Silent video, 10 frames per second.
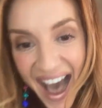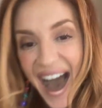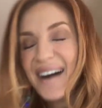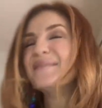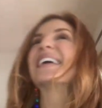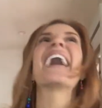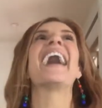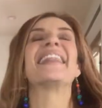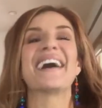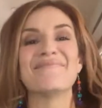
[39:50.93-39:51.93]
Oh my
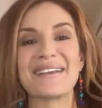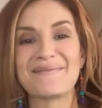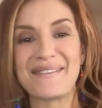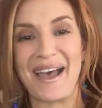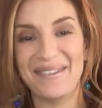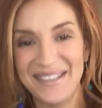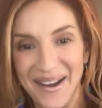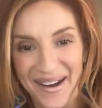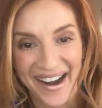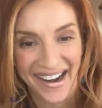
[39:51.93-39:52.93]
God, that makes me laugh so
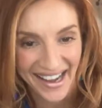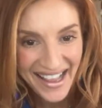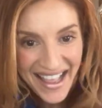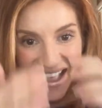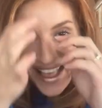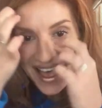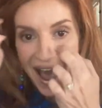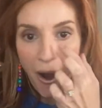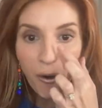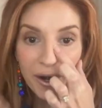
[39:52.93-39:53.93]
hard.
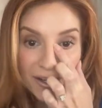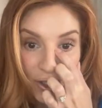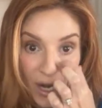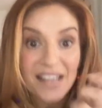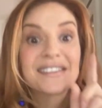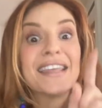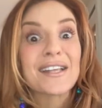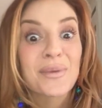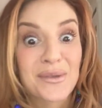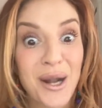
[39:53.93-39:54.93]
Orange dress. That's
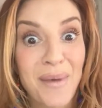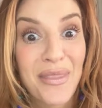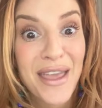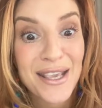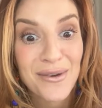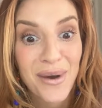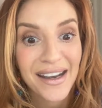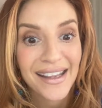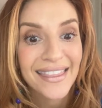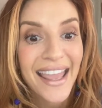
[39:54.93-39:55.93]
what I was talking about. Thank you,
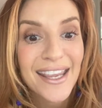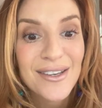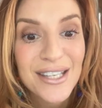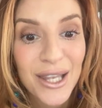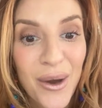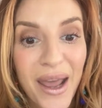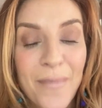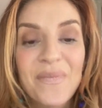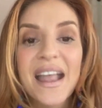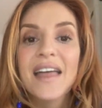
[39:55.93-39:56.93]
honey. Thank you, Talona.
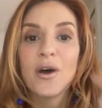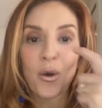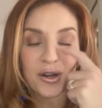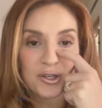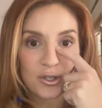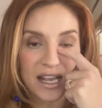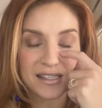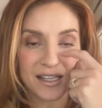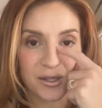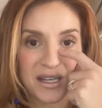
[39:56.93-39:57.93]
The orange dress.
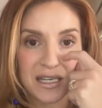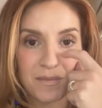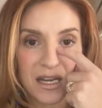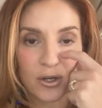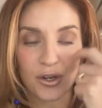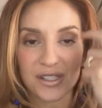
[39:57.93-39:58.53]
Yeah, so I did Mean Girls.